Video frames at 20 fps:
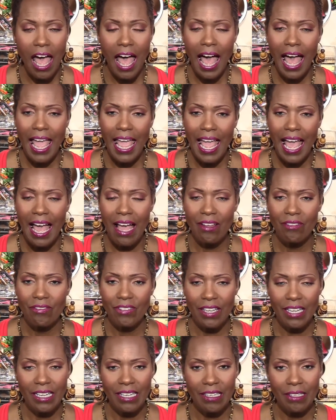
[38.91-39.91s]
I have
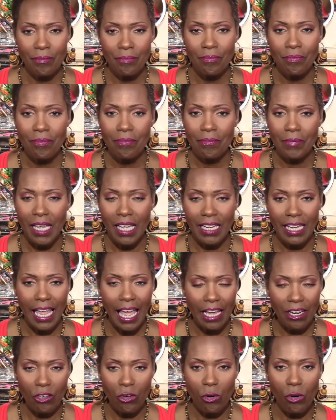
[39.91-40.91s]
a
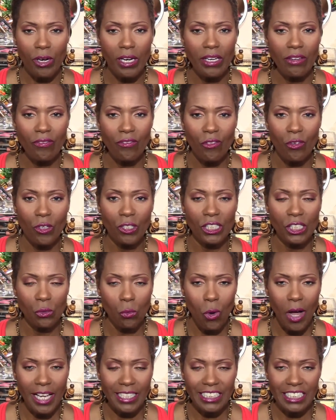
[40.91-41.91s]
category for
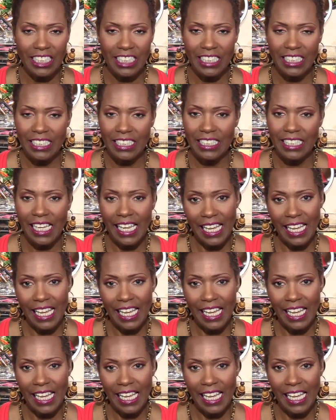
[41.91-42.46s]
swatches,